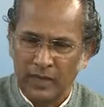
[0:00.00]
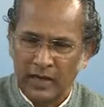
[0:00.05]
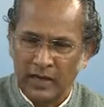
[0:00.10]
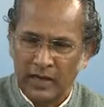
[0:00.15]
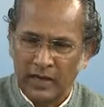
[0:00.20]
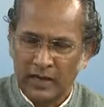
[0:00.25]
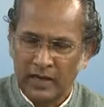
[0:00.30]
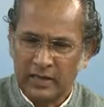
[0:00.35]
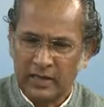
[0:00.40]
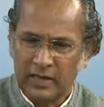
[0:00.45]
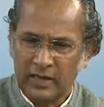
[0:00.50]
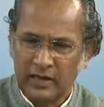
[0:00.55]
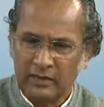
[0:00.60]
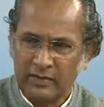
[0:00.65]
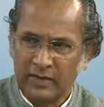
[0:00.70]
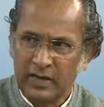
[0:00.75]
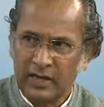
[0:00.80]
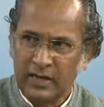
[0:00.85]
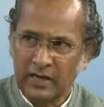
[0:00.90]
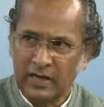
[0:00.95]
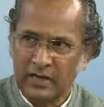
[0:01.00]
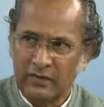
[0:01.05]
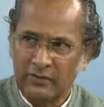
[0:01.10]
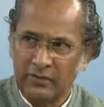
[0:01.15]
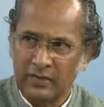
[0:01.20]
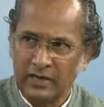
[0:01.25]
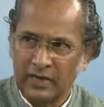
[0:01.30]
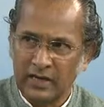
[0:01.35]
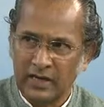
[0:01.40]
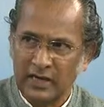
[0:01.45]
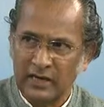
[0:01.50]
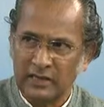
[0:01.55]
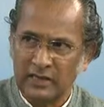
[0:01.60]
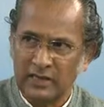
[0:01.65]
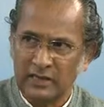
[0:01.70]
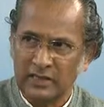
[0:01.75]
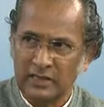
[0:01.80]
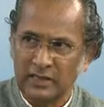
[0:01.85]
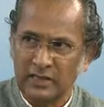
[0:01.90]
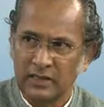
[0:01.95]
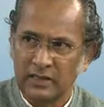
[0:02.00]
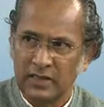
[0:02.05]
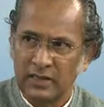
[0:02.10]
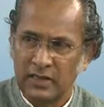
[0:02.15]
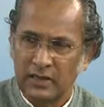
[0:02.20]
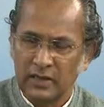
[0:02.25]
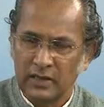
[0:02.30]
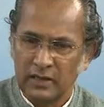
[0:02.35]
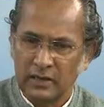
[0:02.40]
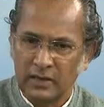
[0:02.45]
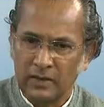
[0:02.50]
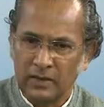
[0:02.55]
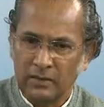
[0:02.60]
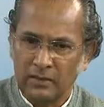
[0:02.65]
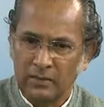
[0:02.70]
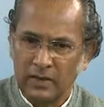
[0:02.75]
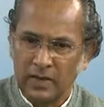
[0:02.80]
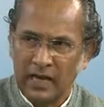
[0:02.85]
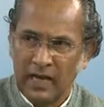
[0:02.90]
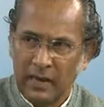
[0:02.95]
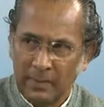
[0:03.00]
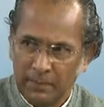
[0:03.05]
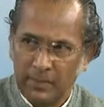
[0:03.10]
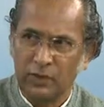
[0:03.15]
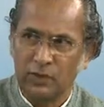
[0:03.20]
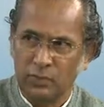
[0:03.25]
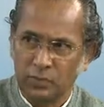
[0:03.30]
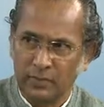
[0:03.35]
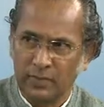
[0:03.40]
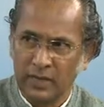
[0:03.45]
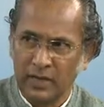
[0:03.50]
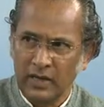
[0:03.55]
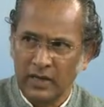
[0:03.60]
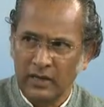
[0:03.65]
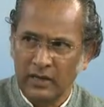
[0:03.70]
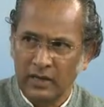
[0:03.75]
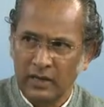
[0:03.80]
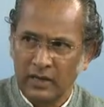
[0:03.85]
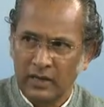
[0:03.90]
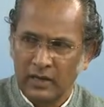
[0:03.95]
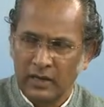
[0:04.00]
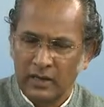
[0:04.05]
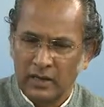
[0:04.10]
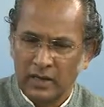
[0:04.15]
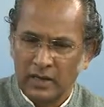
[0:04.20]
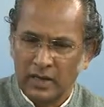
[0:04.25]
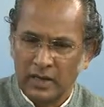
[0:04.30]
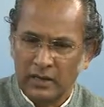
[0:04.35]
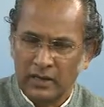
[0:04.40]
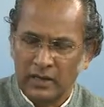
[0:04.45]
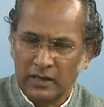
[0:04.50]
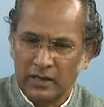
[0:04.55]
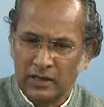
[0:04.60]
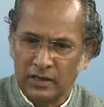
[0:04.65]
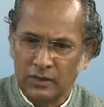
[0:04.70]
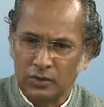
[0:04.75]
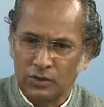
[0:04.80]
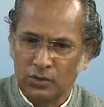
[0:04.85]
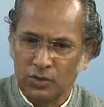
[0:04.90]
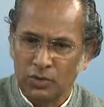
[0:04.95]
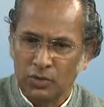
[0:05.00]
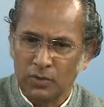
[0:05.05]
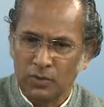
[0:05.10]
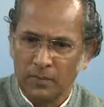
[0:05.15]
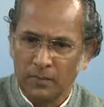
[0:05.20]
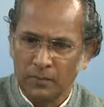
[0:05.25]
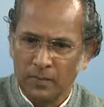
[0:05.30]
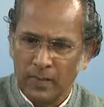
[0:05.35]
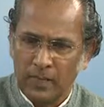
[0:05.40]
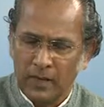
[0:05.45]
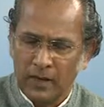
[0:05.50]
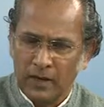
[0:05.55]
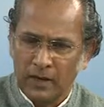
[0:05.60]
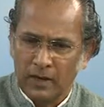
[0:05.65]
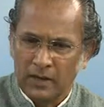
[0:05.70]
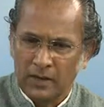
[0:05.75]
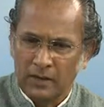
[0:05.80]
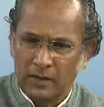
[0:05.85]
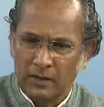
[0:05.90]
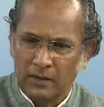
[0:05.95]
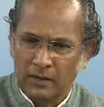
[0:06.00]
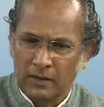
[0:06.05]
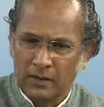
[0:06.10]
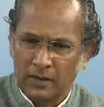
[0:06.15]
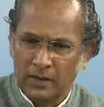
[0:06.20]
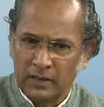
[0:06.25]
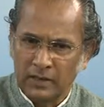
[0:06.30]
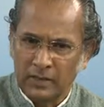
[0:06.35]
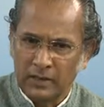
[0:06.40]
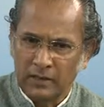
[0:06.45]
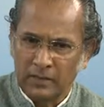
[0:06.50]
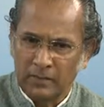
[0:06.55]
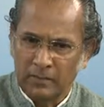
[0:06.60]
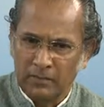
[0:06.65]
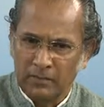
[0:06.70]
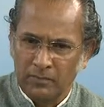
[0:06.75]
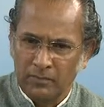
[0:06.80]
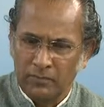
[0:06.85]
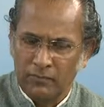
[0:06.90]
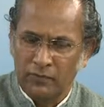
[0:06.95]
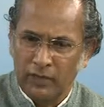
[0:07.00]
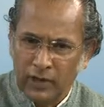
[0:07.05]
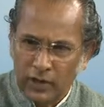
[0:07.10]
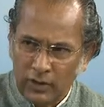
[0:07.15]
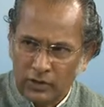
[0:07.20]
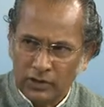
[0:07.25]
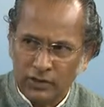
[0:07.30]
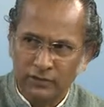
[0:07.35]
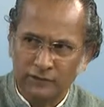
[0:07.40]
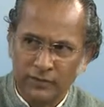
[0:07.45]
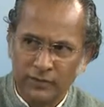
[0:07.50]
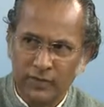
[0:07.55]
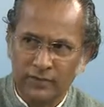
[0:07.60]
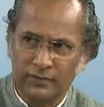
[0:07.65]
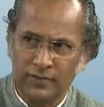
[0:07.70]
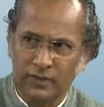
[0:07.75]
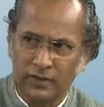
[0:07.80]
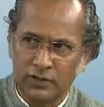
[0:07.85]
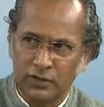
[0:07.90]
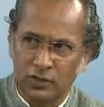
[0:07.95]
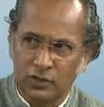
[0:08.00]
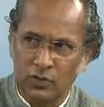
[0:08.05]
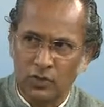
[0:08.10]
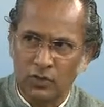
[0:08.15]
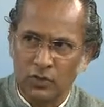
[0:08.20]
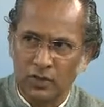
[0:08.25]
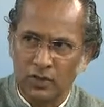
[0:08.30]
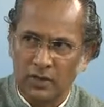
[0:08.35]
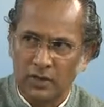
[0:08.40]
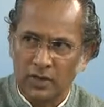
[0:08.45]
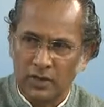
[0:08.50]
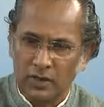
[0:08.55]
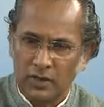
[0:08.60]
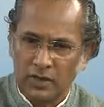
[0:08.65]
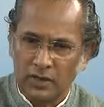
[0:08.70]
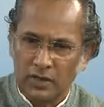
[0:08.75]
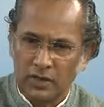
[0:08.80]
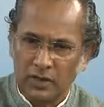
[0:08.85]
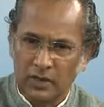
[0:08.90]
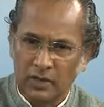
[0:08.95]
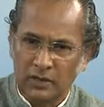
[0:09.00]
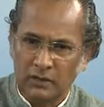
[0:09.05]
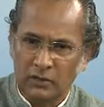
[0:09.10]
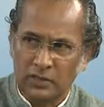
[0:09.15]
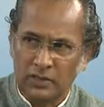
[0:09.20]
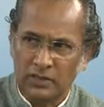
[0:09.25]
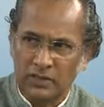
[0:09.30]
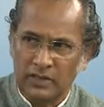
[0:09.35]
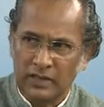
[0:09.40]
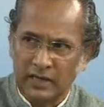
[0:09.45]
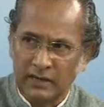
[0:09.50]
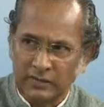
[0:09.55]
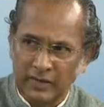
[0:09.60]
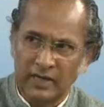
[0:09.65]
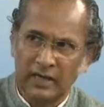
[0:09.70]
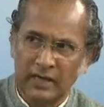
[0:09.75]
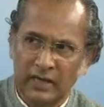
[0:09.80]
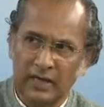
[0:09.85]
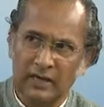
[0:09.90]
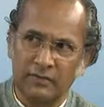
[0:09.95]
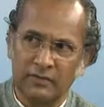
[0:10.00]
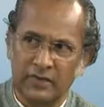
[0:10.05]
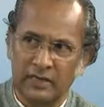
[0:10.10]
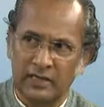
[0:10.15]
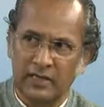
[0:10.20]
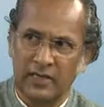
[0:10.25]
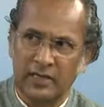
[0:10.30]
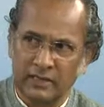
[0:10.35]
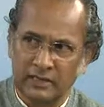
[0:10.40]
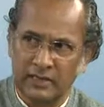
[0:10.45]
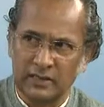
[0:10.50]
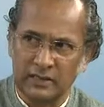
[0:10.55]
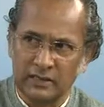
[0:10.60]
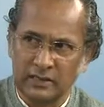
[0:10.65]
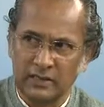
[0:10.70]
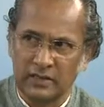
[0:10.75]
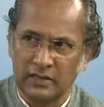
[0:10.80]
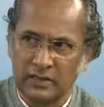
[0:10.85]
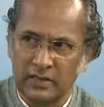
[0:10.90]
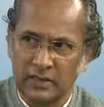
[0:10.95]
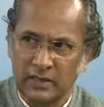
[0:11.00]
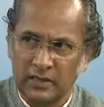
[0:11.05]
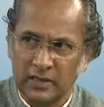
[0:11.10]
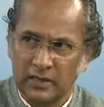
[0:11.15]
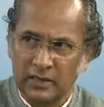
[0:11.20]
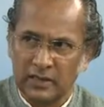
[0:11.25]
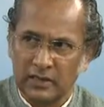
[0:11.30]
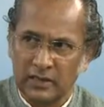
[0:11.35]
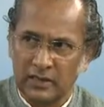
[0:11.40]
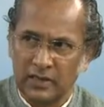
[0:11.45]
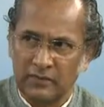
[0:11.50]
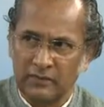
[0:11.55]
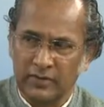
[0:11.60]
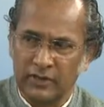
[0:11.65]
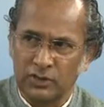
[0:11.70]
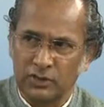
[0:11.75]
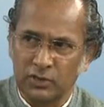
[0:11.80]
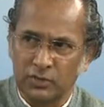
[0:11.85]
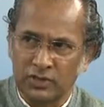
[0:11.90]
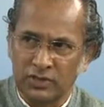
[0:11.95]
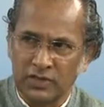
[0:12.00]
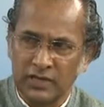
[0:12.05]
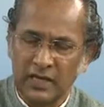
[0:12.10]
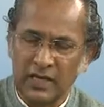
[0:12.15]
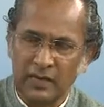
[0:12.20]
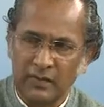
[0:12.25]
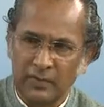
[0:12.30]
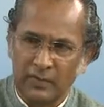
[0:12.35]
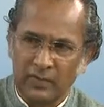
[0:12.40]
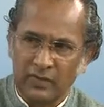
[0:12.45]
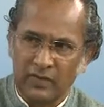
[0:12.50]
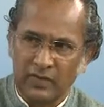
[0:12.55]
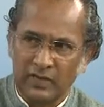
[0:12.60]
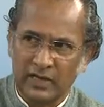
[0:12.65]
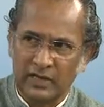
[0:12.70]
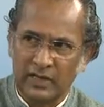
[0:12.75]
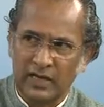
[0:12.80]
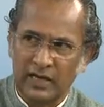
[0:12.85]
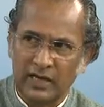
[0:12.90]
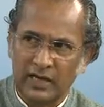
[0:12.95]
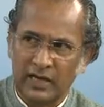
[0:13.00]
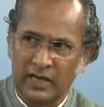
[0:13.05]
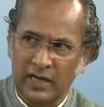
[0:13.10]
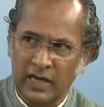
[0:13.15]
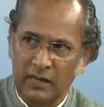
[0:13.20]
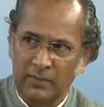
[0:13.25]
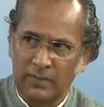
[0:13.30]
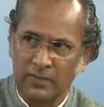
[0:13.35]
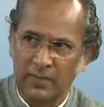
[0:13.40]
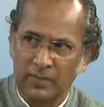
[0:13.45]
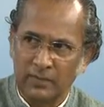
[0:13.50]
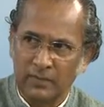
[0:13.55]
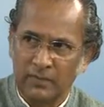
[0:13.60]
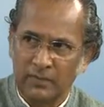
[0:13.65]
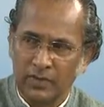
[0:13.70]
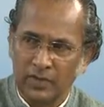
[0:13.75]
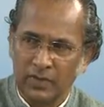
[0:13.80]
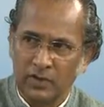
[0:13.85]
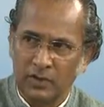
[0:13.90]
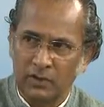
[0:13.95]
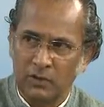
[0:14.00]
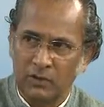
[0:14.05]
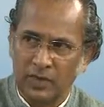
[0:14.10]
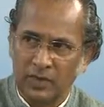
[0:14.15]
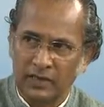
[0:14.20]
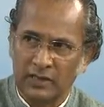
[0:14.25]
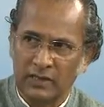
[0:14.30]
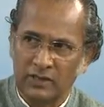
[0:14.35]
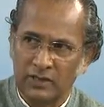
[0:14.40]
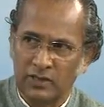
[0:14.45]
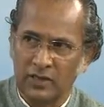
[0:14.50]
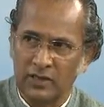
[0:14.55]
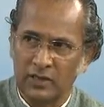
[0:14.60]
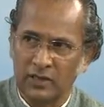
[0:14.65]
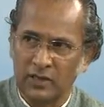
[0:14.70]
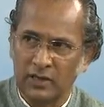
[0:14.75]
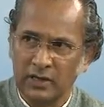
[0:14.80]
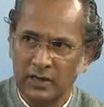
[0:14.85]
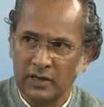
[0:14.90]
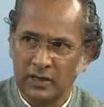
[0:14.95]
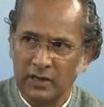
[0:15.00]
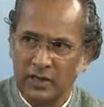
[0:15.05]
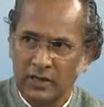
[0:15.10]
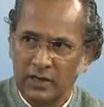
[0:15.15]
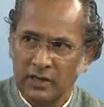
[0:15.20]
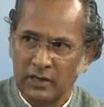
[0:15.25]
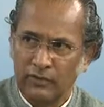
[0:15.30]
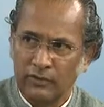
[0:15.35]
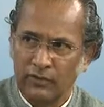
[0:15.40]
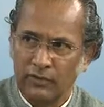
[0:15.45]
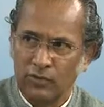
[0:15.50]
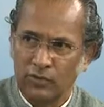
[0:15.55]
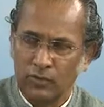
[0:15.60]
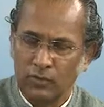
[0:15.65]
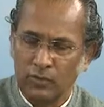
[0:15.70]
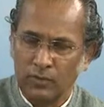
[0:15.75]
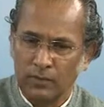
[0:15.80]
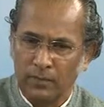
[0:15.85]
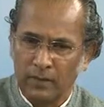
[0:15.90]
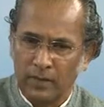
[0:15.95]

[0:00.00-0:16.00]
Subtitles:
and the awakening of intelligence happened to me, and so the philosophy of that school was the awakening of intelligence, whether to see whether that can happen to other children if you